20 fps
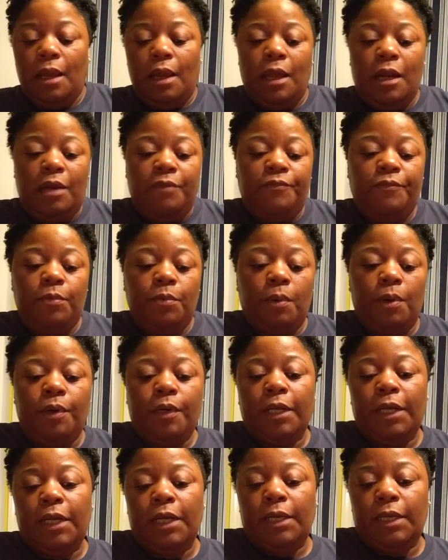And if you want
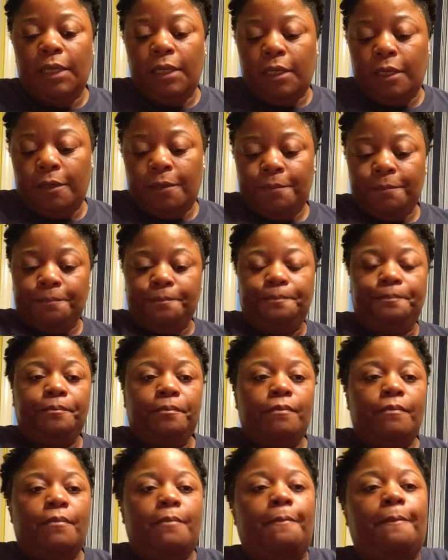to get in,
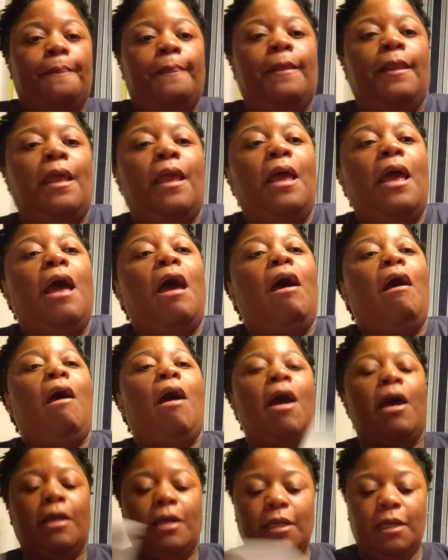
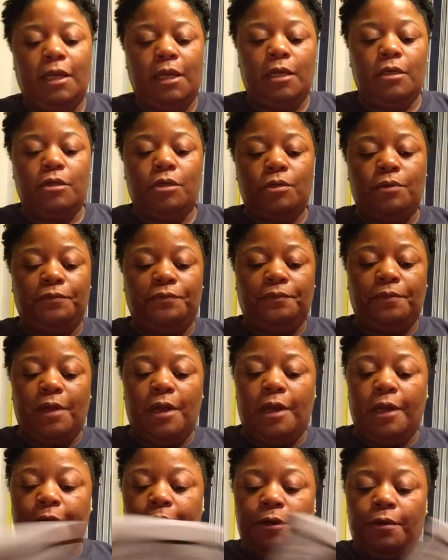I can get you a
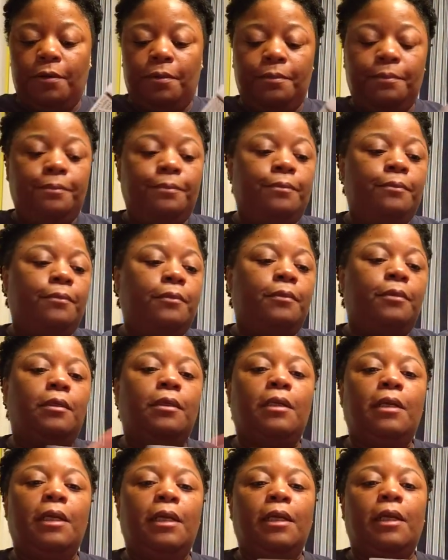flyer,
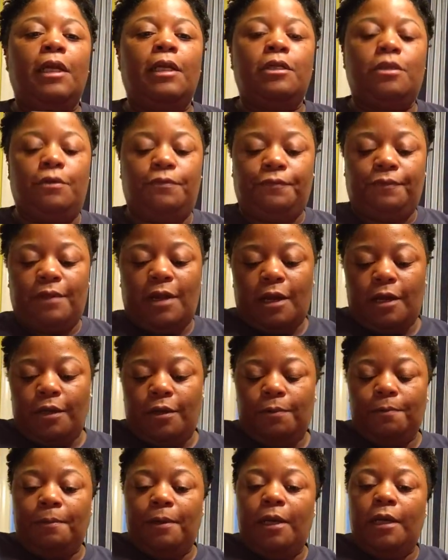get your
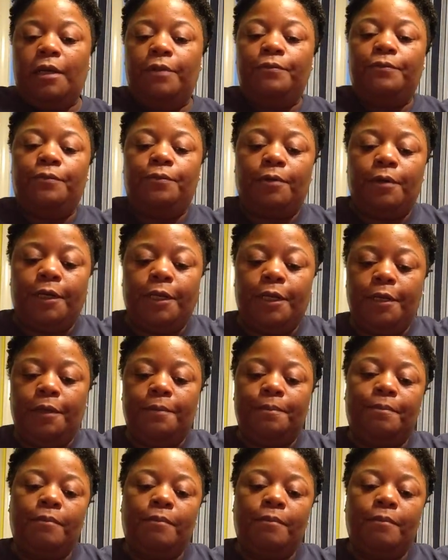flyer ready for you.